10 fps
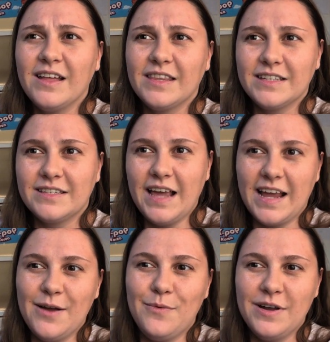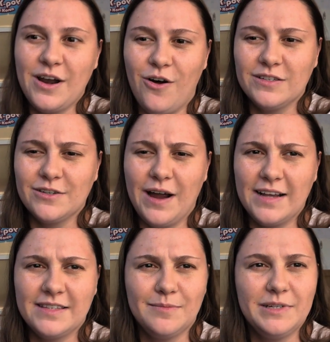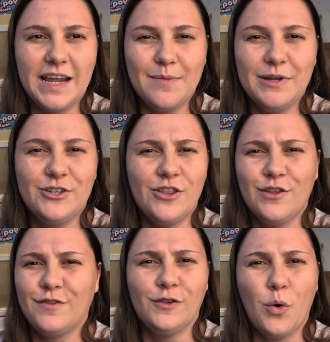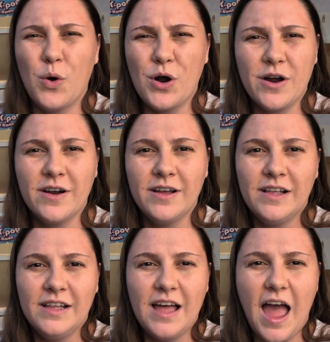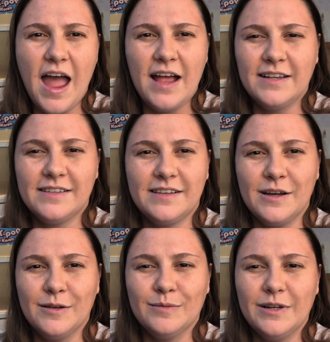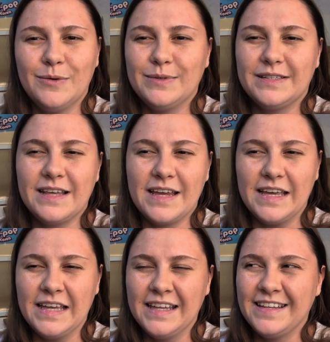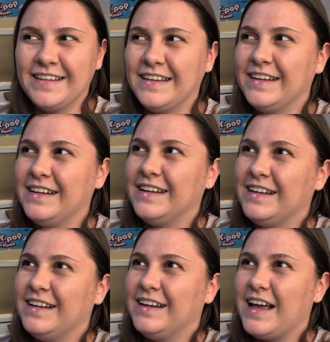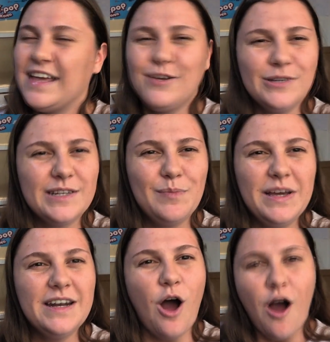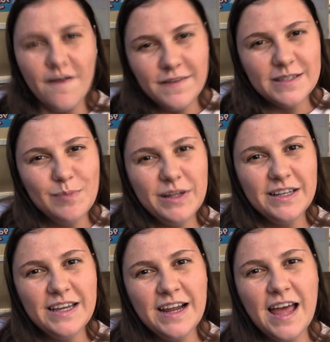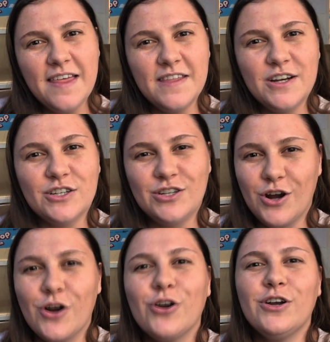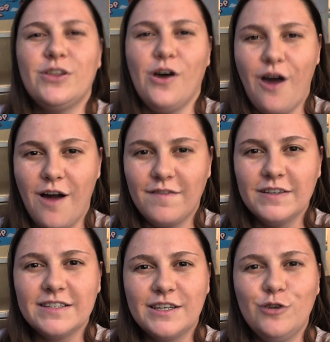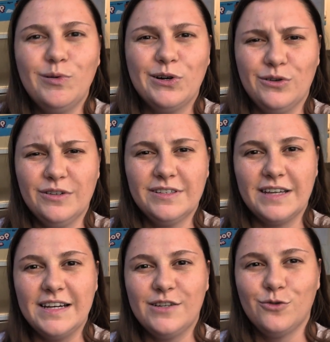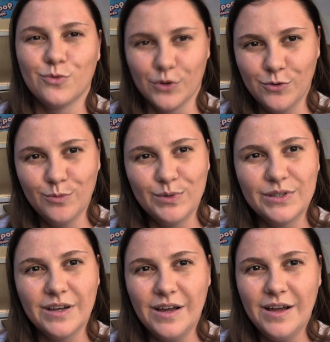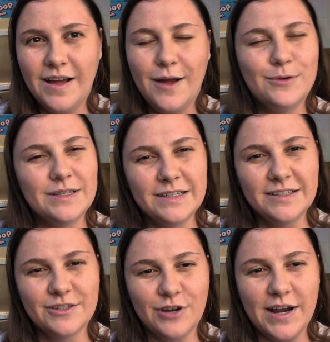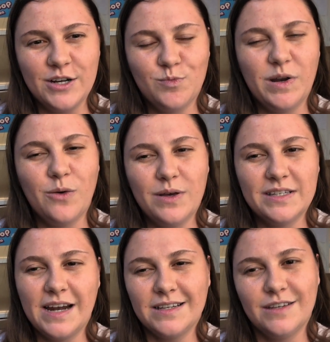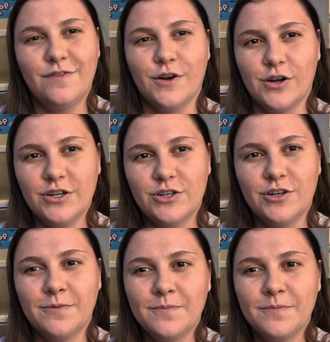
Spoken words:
The second one also had some damage on the floor, and it was like, it used to be an office building, and then they just turned the office cubicles into rooms. It was a little strange, but it was nicely furnished.